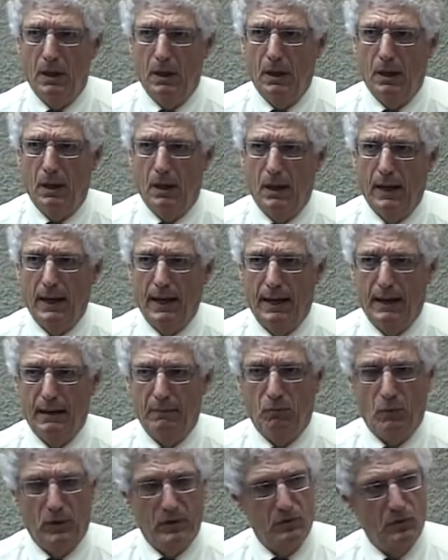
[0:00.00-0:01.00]

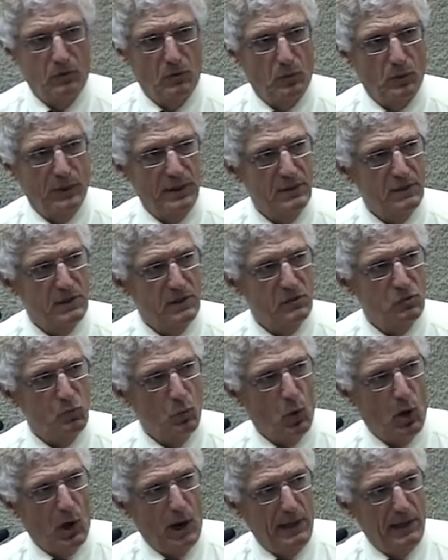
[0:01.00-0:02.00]
And one of the reasons
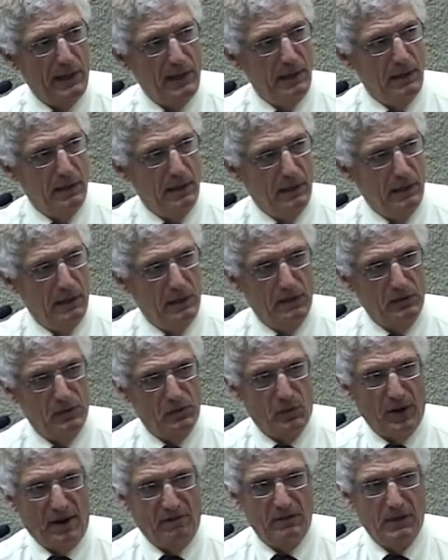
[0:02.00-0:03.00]
why he is
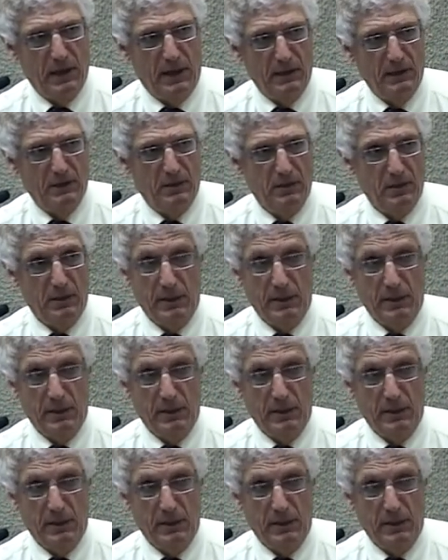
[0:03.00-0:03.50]
gravitating to,